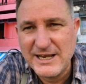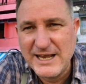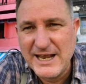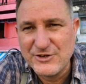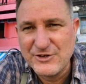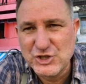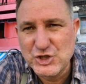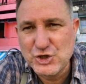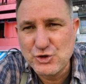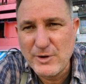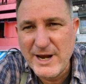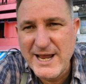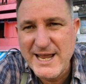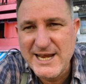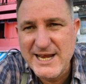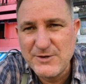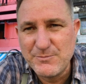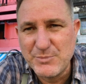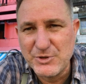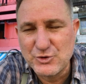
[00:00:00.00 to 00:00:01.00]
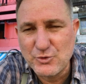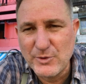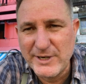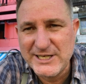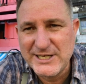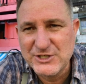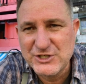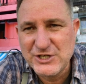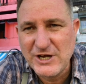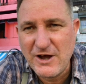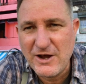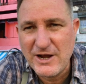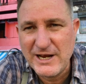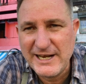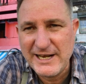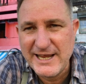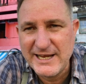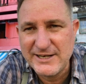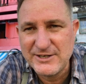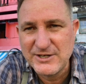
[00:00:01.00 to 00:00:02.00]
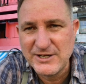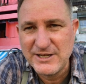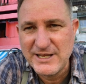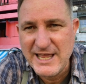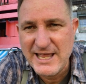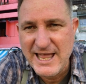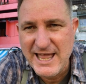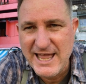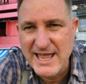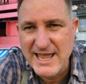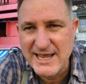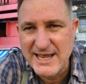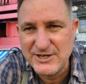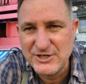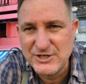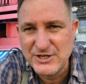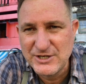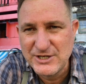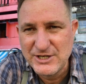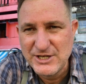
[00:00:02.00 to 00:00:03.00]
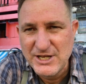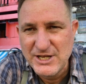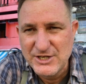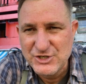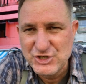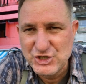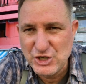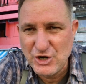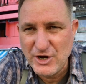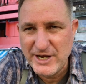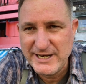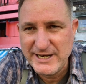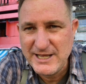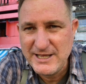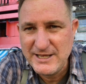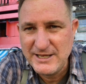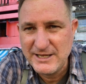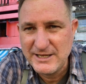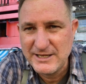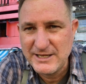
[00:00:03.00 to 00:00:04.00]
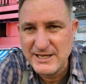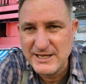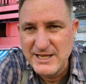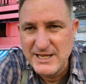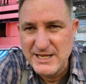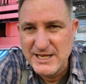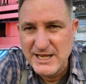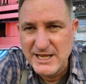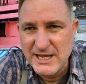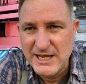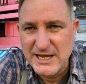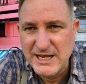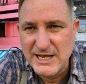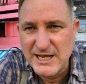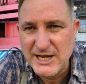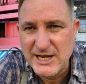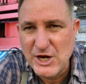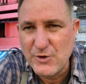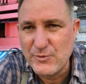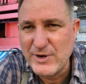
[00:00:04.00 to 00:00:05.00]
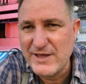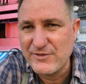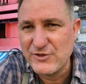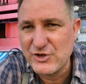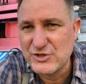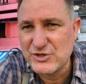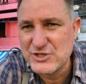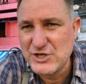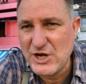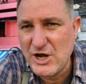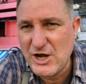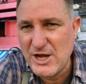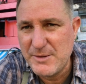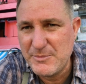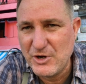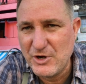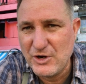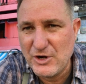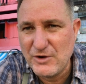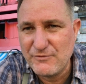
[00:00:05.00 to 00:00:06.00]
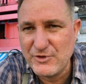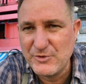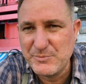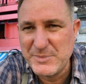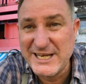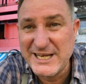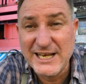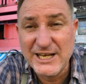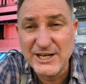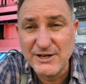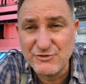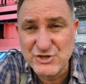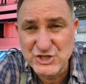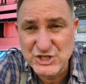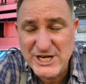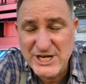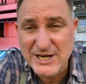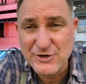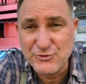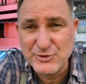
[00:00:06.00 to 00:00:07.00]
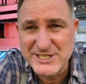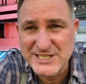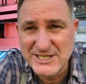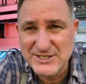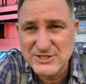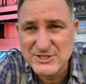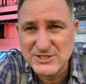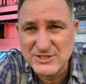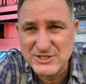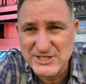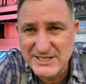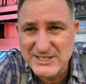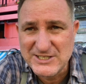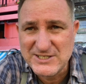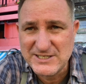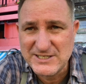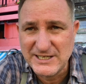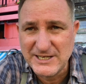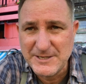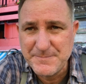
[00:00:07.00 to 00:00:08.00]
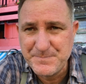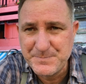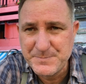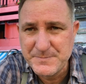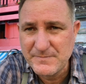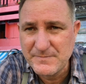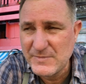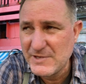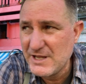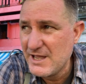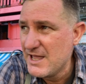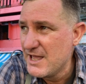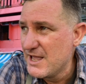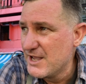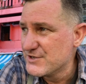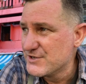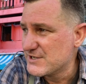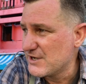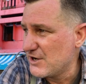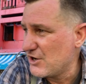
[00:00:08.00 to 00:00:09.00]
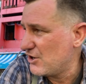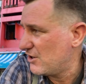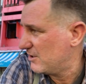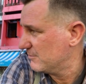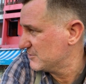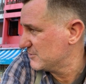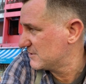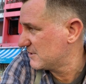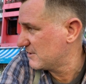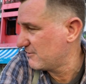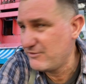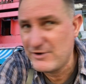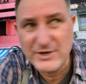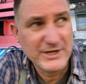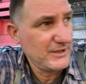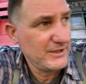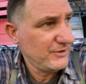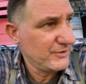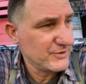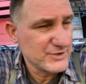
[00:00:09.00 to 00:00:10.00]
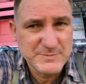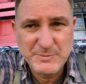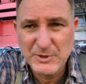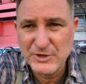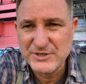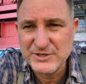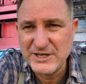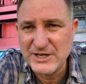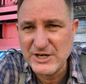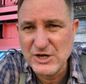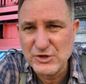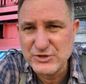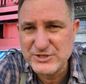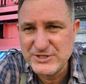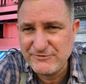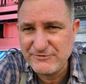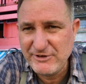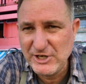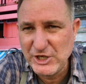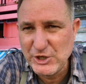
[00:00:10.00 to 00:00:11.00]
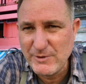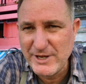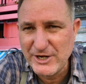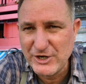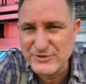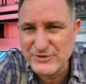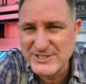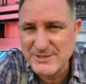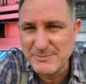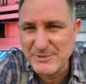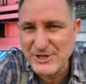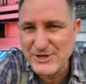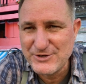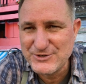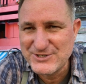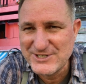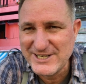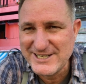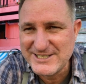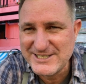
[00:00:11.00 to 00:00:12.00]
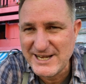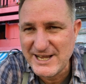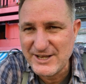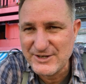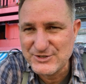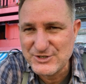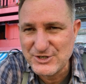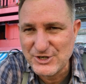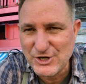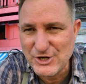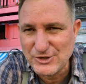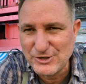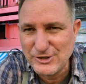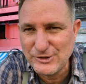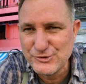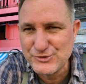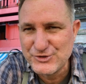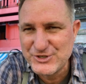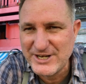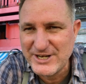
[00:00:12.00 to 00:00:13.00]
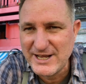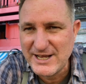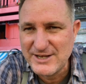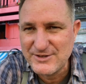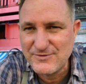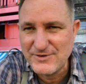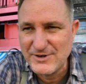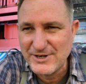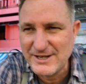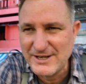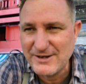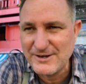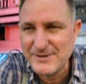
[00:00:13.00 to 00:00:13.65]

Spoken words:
the trade between Thailand and China around the time of the beginning of the Chakri dynasty. So I'm just going to find a little spot and I'll fill you in on some of those details to conclude today's video.